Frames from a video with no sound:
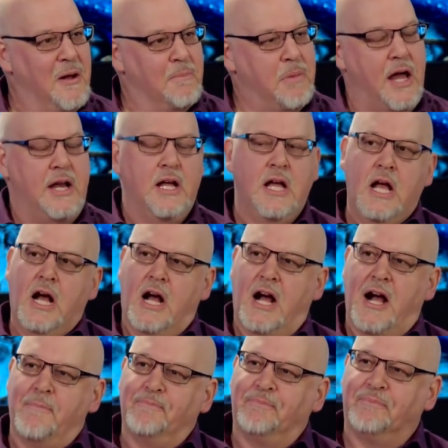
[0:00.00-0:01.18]
But
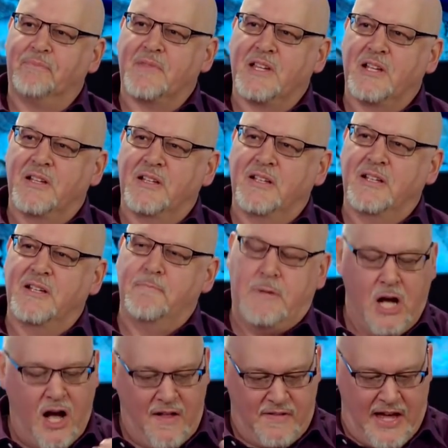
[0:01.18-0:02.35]
um,
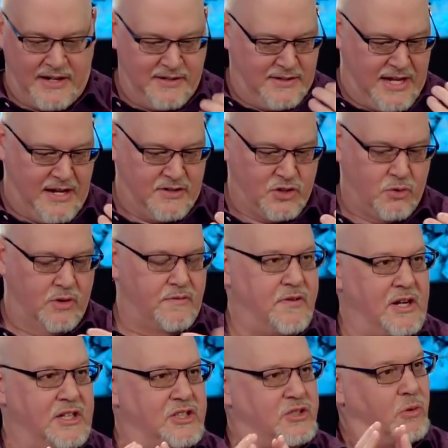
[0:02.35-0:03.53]
beyond that, that sort of
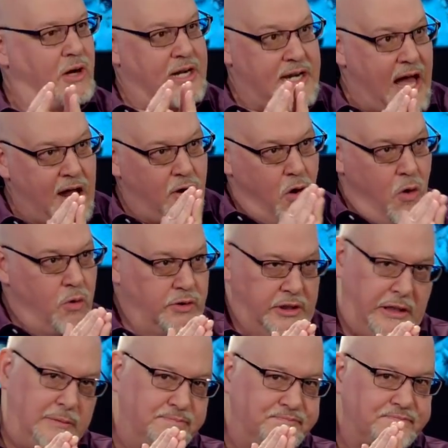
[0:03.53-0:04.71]
funny story, not
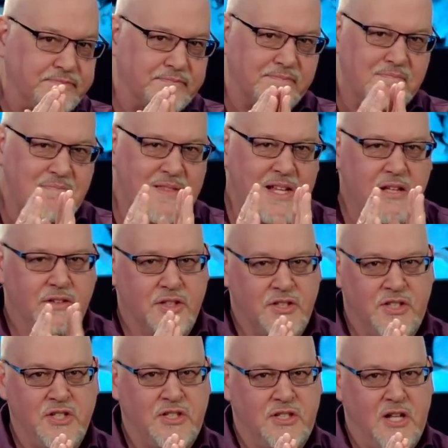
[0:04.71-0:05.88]
only does
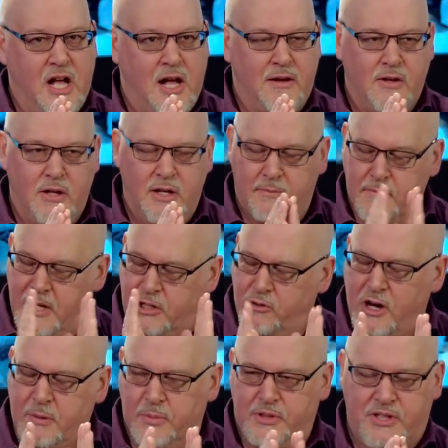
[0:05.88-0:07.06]
this uh, in-
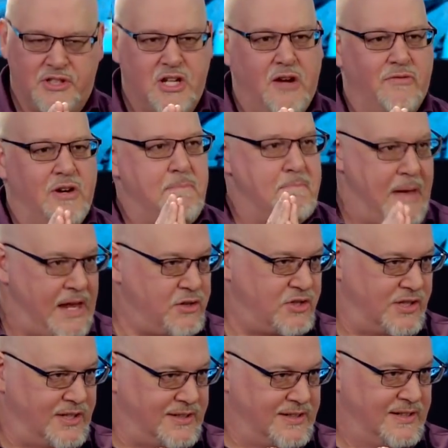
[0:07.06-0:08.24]
incredible discovery
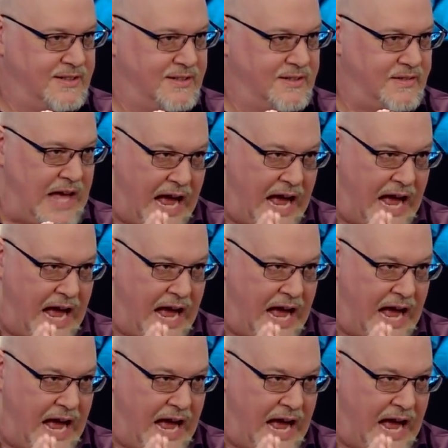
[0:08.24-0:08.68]
mention the